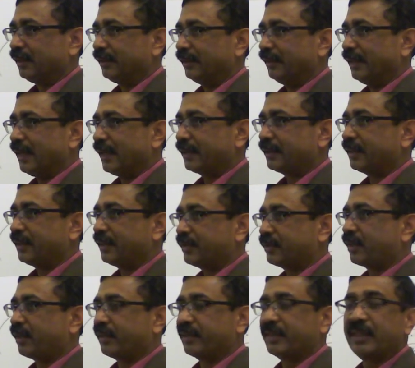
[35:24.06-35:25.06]
that is
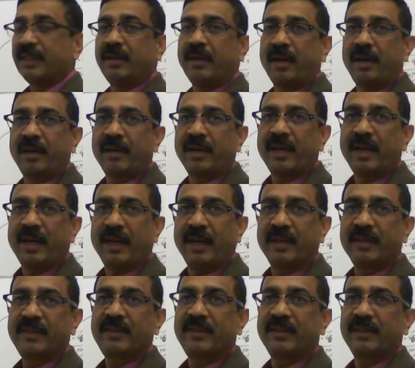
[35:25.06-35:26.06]
considered
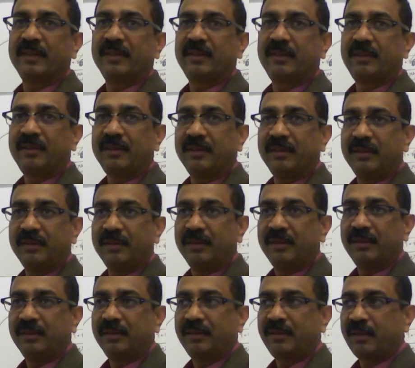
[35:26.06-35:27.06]
as
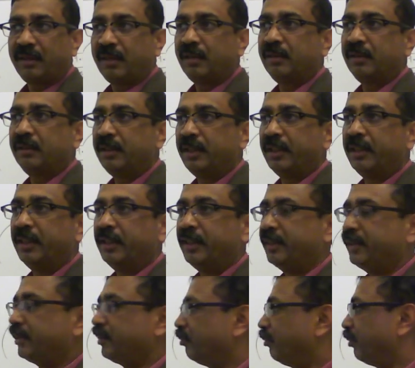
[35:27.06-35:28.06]
third degree